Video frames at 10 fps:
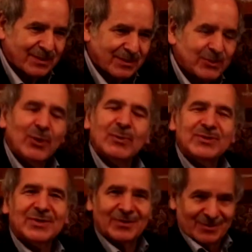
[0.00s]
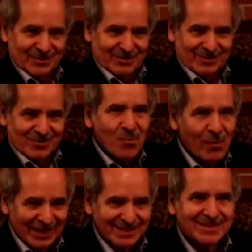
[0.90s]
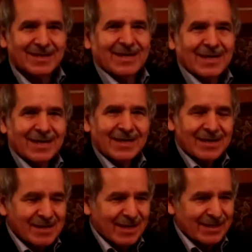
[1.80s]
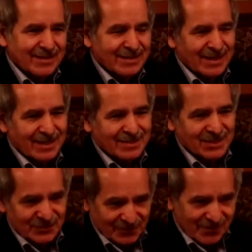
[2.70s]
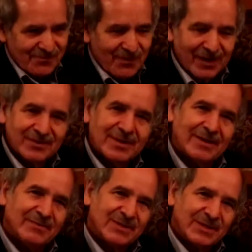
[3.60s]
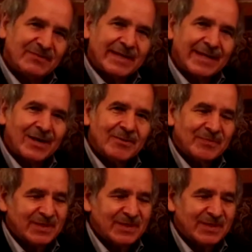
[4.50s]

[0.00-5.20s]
knows her wines, and she's very fond of the Zinfandel.